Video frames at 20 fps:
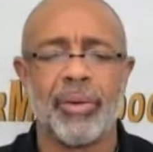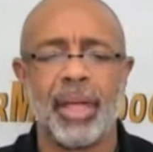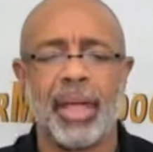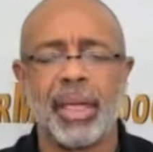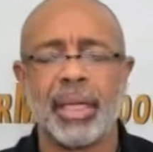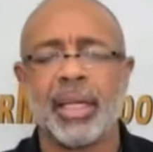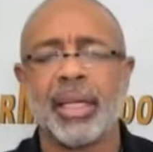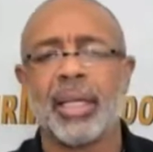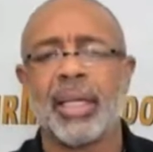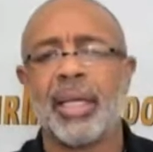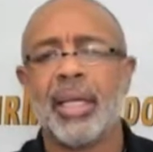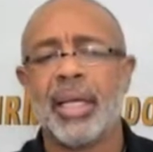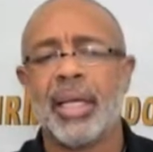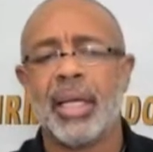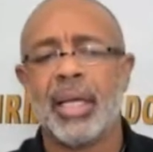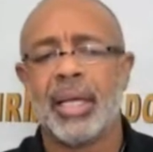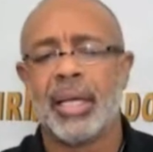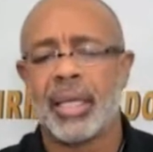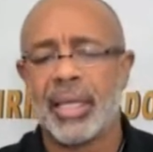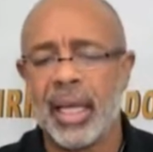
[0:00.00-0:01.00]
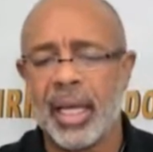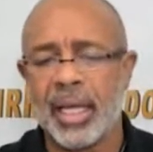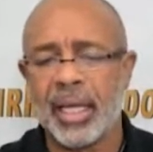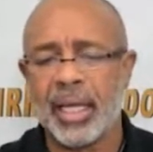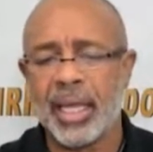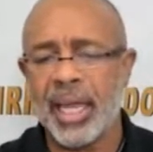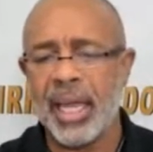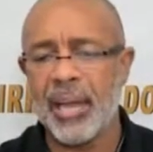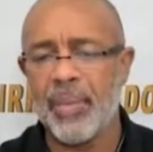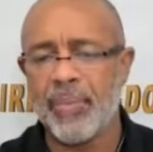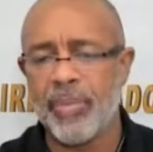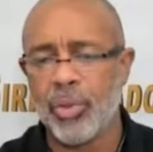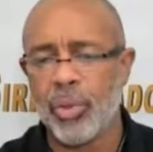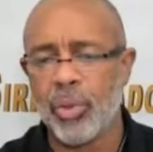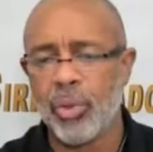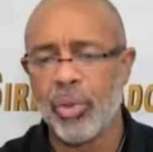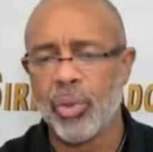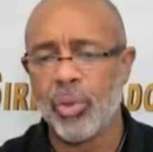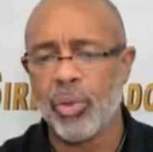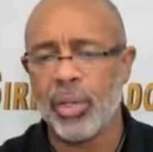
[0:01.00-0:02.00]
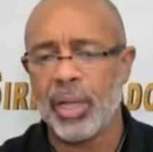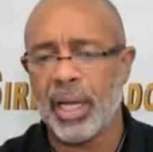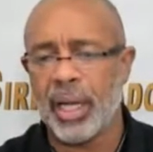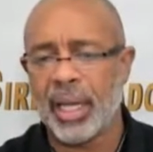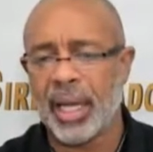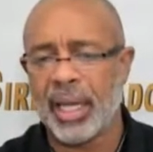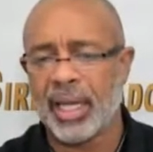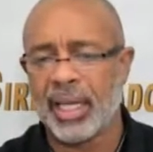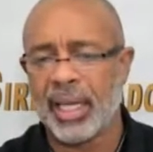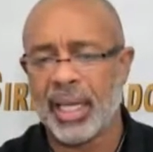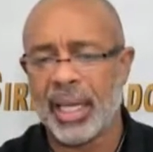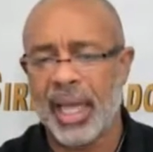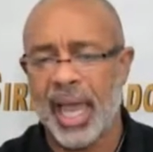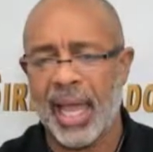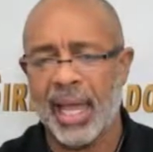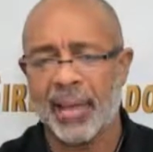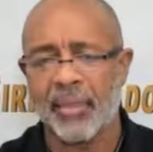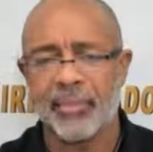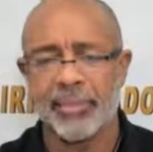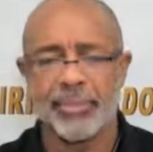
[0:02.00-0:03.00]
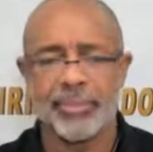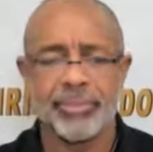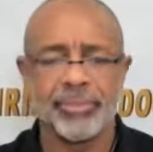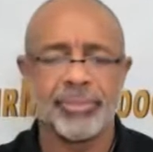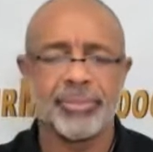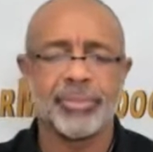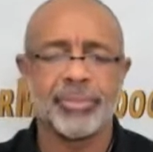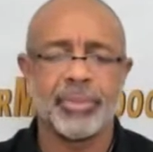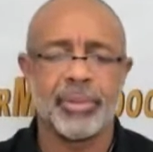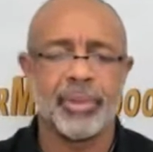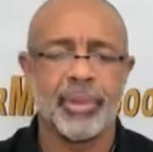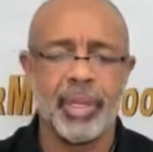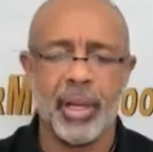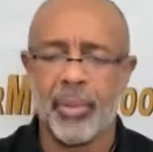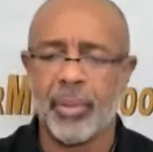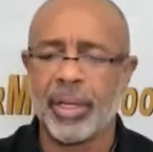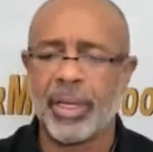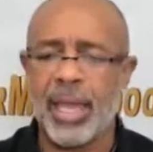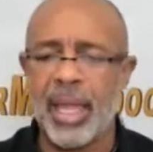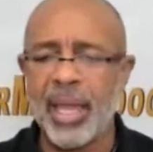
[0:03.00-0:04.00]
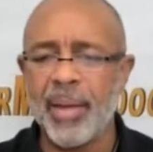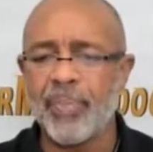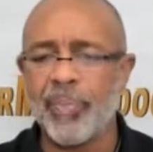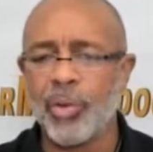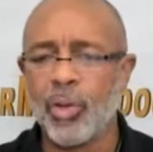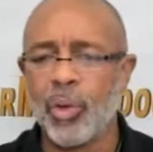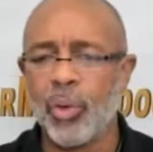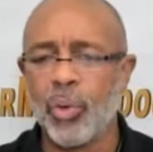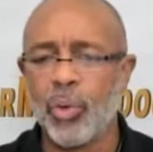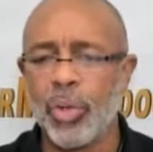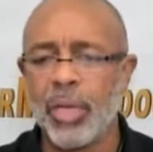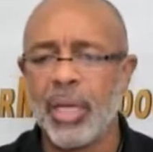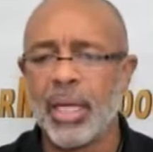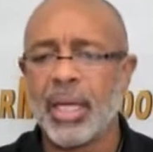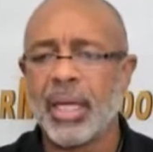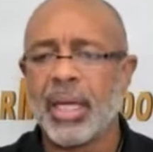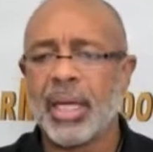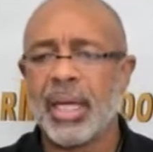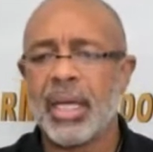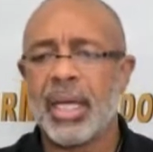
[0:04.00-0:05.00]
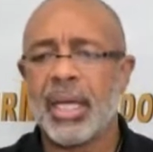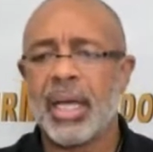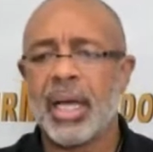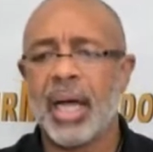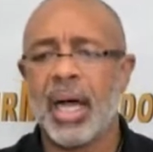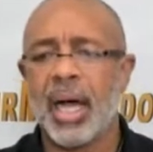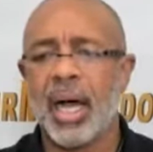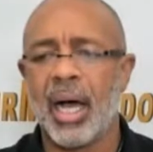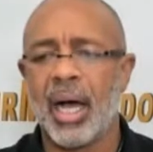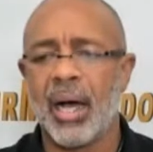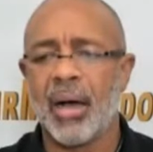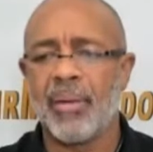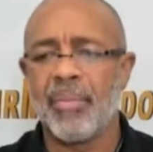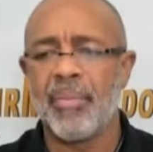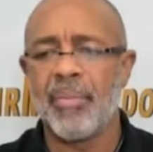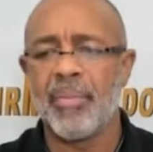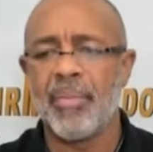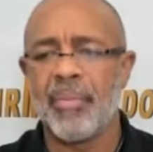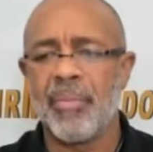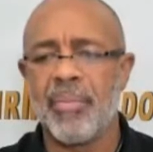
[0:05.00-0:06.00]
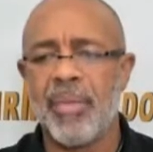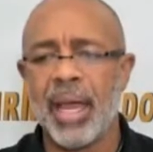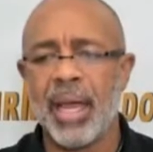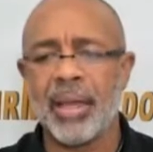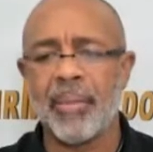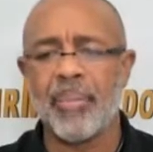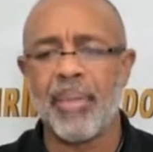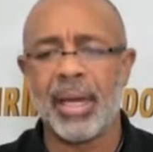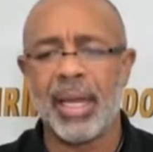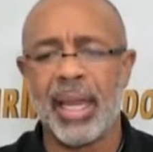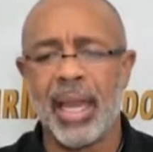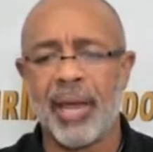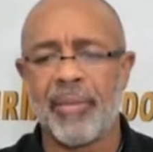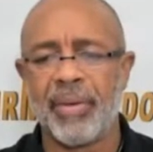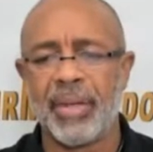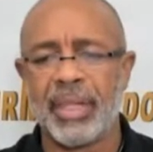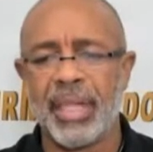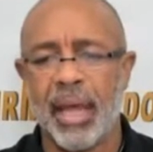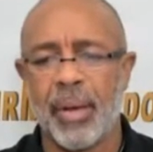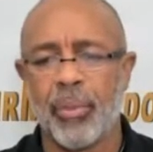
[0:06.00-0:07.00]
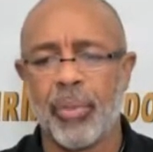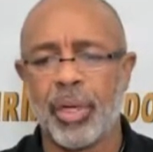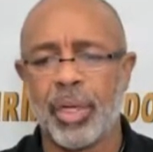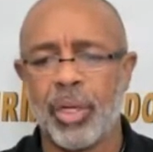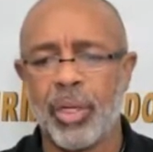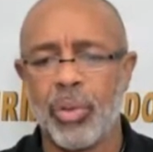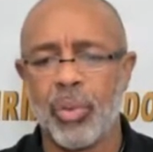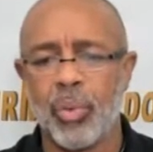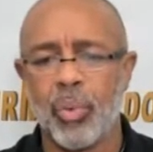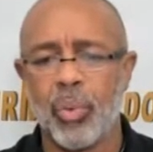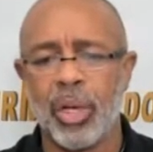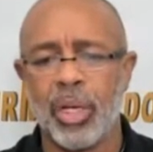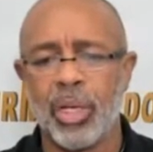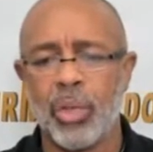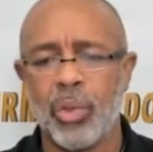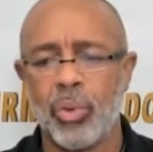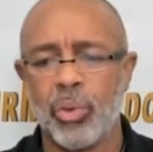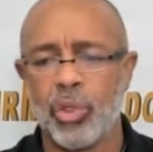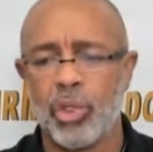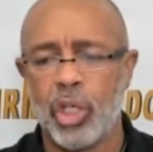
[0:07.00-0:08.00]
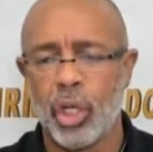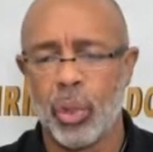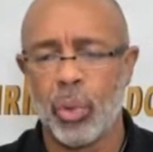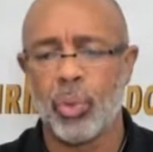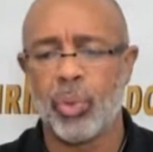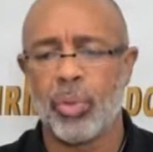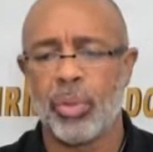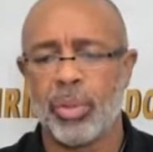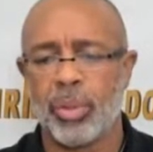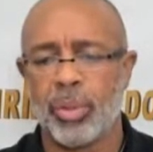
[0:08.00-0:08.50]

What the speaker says: that can keep you in the game? That will keep you making money every day. What do you do?